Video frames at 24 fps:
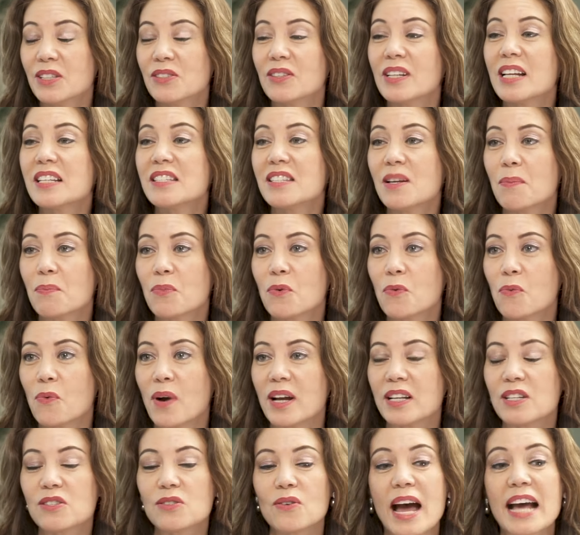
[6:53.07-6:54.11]
So that's number
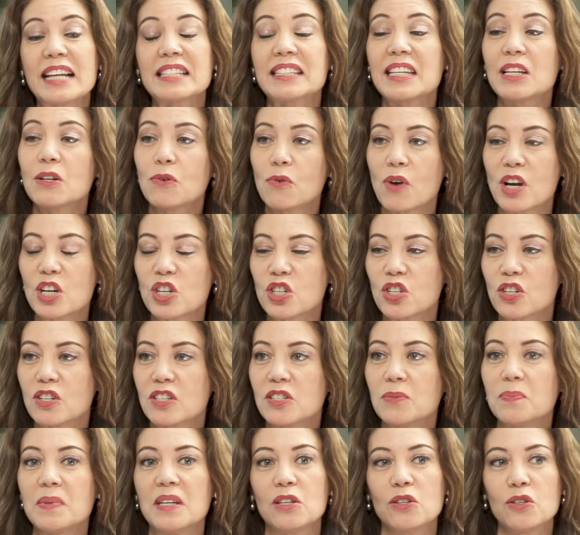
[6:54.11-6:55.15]
one. So asking
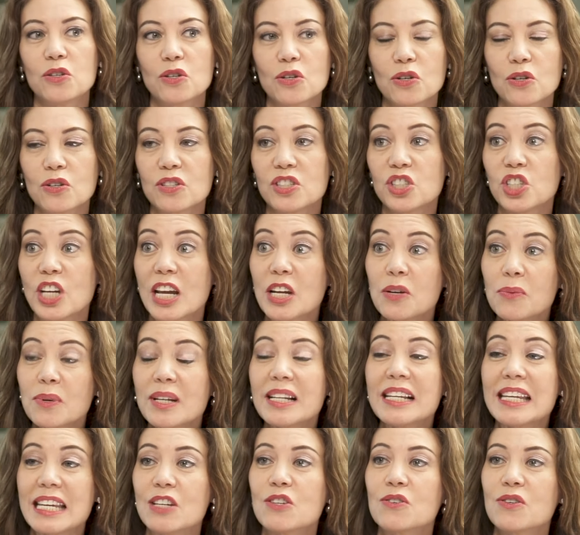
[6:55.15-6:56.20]
questions, being curious,
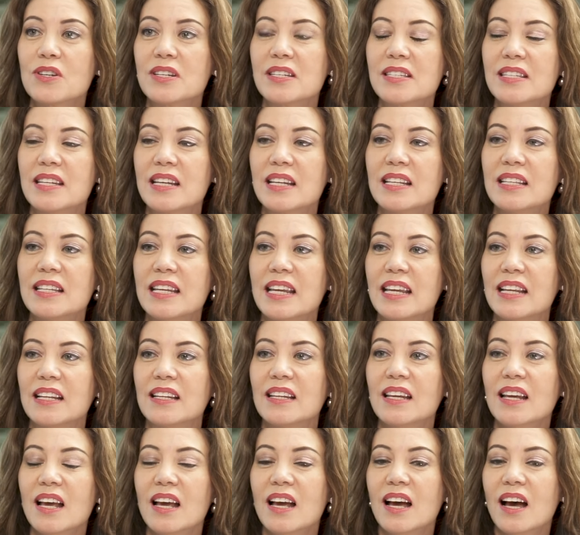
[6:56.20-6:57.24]
genuinely interested
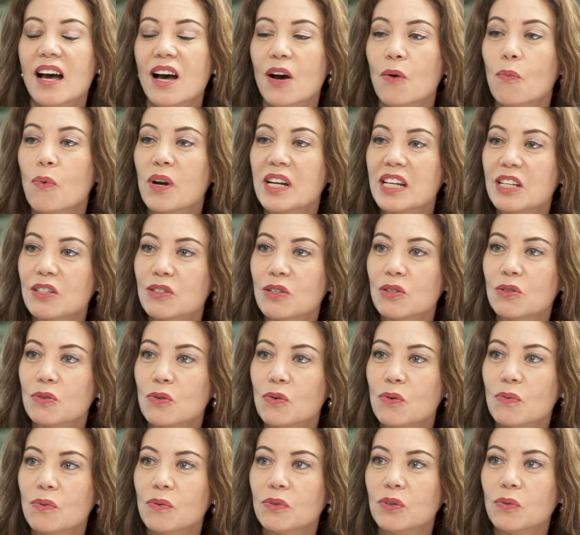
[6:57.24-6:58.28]
in wanting to
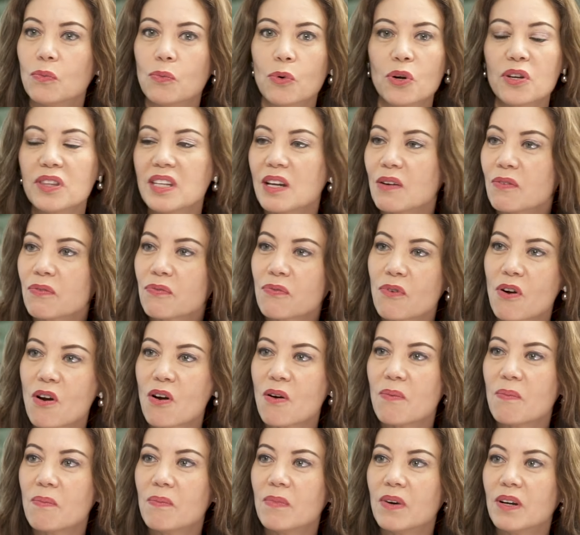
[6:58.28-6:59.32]
know where they're
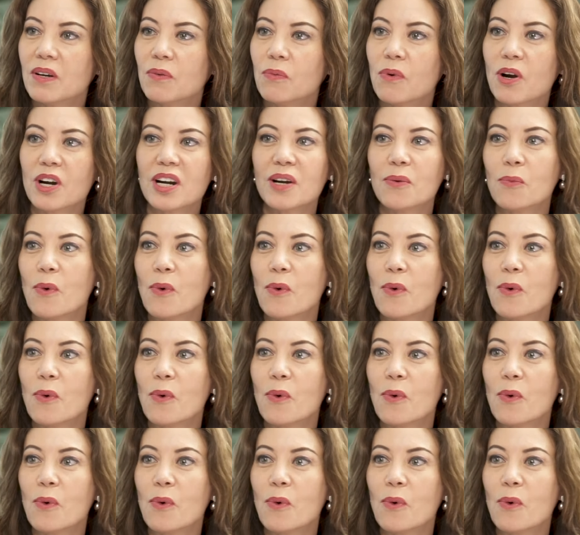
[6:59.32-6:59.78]
from, why